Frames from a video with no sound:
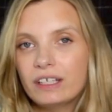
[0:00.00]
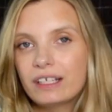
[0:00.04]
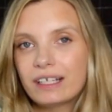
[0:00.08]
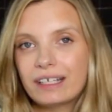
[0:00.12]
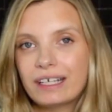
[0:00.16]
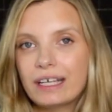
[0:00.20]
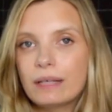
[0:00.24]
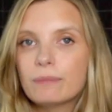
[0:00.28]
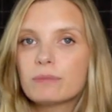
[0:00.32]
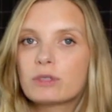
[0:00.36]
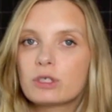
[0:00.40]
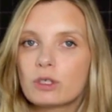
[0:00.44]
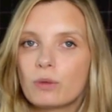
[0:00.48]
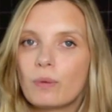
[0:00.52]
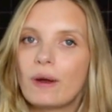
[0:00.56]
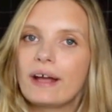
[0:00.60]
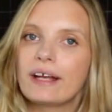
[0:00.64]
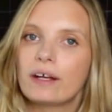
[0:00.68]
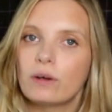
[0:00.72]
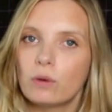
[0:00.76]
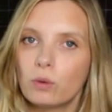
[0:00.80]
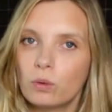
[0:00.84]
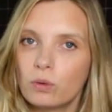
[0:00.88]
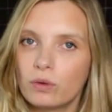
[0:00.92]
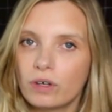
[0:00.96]
thing that keeps you
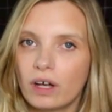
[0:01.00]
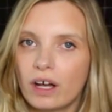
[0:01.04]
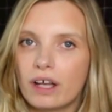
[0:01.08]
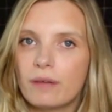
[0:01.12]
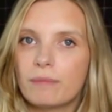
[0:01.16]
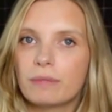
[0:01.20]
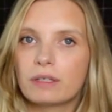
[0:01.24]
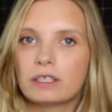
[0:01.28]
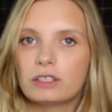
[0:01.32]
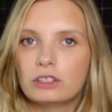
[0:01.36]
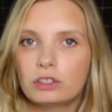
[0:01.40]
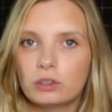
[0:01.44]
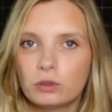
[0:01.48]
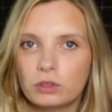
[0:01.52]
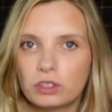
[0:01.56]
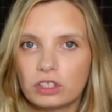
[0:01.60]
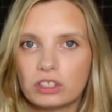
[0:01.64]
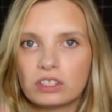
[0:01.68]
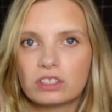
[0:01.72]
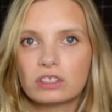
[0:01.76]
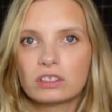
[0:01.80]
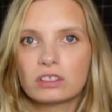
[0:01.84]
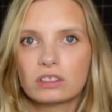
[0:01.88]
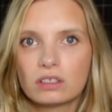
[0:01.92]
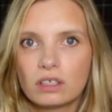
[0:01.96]
awake all night because you're
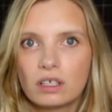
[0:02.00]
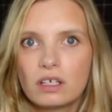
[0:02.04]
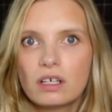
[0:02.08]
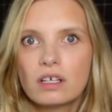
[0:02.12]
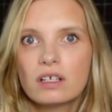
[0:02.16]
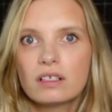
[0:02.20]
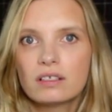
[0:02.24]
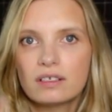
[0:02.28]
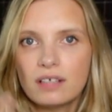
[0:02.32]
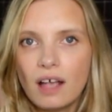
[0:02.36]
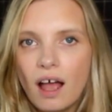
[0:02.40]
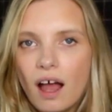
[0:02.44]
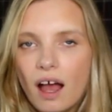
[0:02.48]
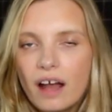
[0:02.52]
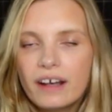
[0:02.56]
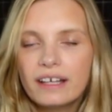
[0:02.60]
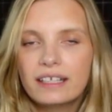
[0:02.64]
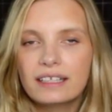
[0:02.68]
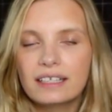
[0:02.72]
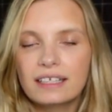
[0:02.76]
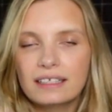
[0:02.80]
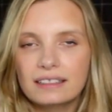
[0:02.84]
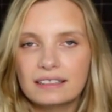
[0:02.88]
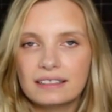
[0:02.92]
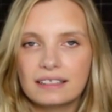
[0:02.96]
just
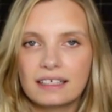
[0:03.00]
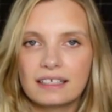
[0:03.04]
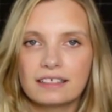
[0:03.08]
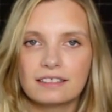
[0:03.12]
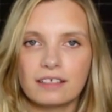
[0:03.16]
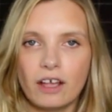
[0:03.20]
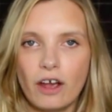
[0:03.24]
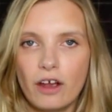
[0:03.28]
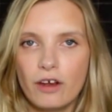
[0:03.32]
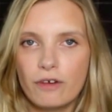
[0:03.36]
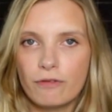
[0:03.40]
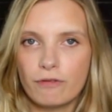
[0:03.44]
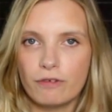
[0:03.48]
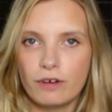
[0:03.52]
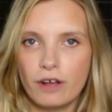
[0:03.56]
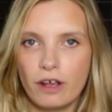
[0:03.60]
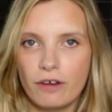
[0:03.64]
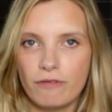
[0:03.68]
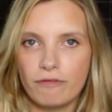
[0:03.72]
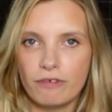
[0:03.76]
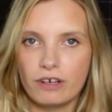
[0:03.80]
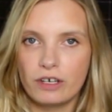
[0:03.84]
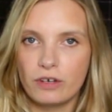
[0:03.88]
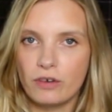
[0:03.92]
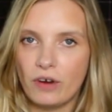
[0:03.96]
turning these things over and
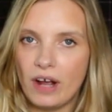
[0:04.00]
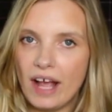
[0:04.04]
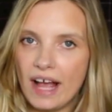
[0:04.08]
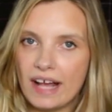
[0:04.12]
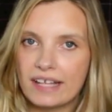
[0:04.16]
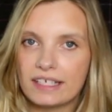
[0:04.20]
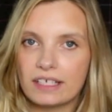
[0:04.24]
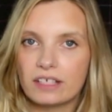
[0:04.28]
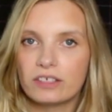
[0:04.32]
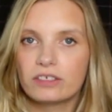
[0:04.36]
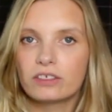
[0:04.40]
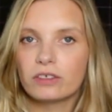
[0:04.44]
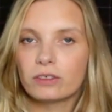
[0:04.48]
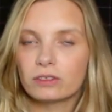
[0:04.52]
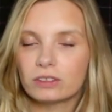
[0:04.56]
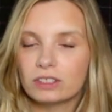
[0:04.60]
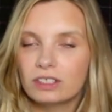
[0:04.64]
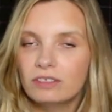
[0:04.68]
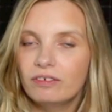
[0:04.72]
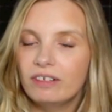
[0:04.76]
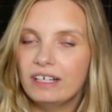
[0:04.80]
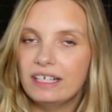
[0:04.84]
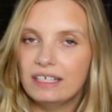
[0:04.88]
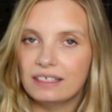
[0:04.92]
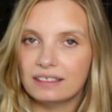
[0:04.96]
over in your head. And
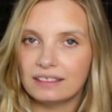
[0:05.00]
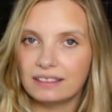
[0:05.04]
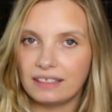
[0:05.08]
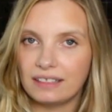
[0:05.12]
Dr. Narina